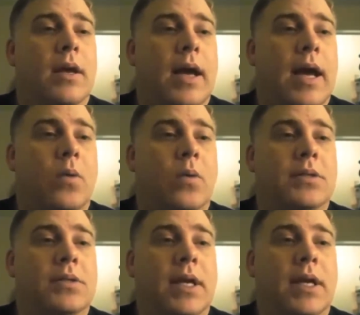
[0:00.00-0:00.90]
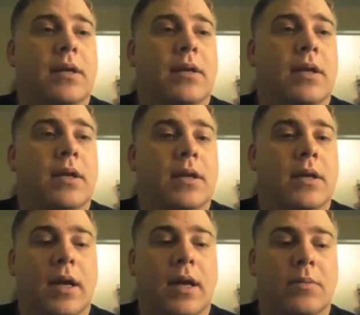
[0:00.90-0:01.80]
I was in
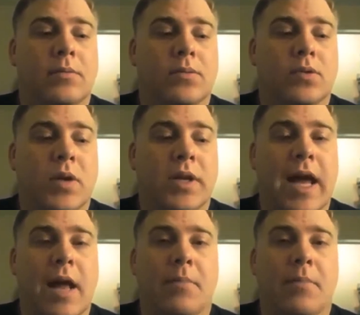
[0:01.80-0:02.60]
29